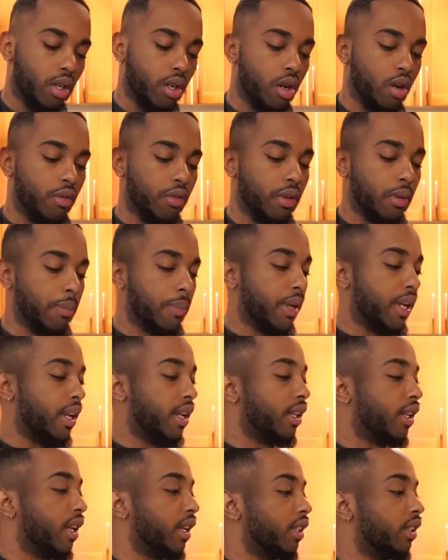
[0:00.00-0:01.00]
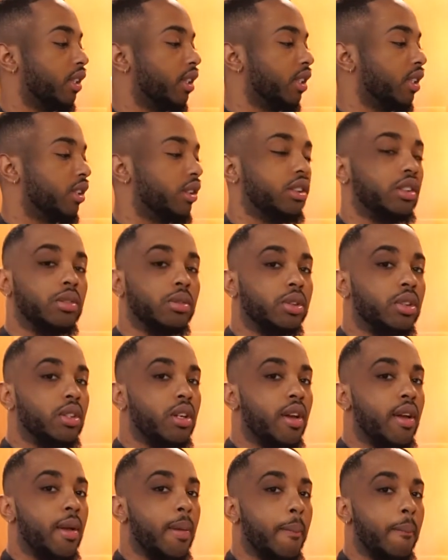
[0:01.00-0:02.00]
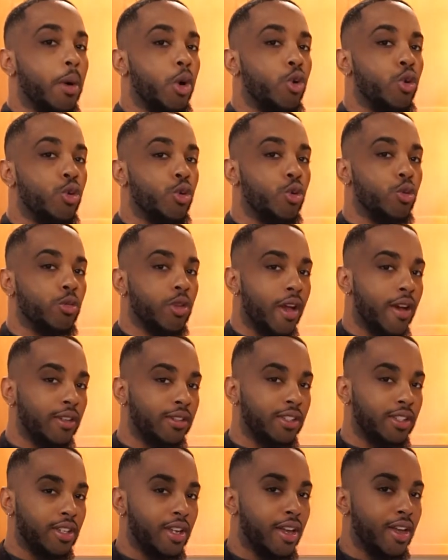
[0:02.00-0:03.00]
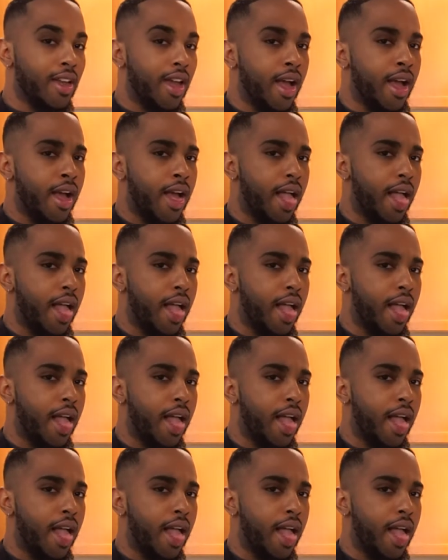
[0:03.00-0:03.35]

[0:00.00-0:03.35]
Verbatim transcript: over the pan like this. You see that? Boom, y'all see that?